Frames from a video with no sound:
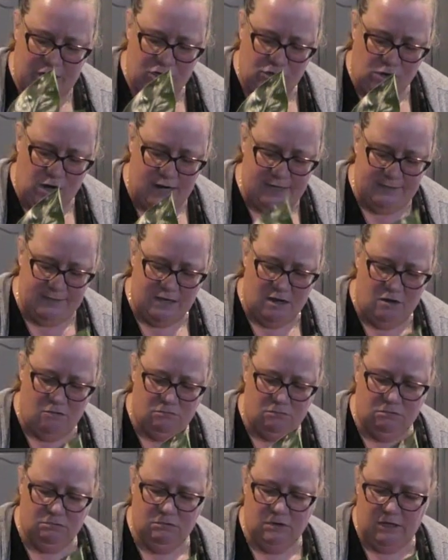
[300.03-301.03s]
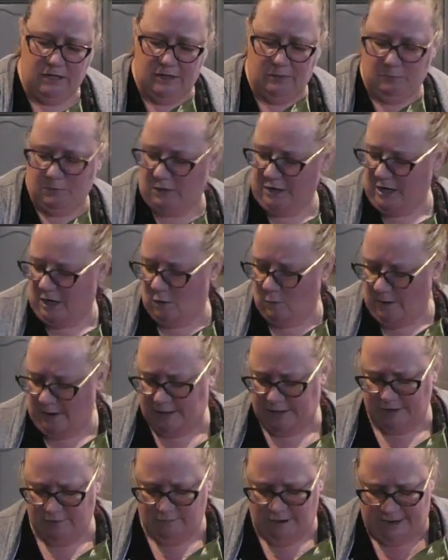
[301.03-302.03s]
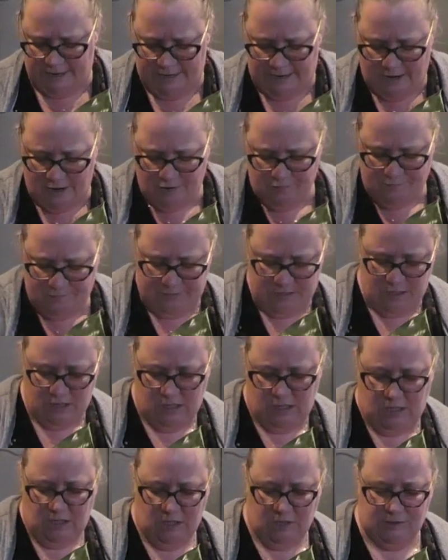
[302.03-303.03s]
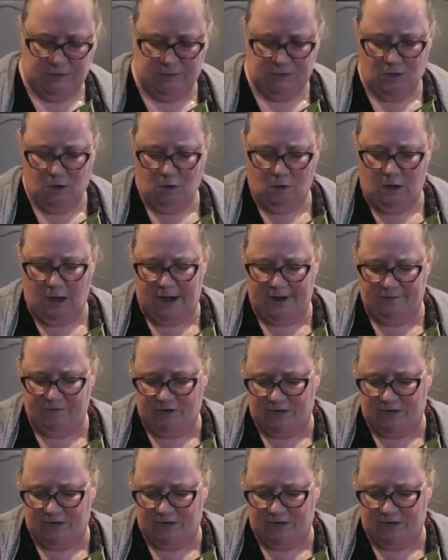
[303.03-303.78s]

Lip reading: it dries out really, really quickly right now. So I've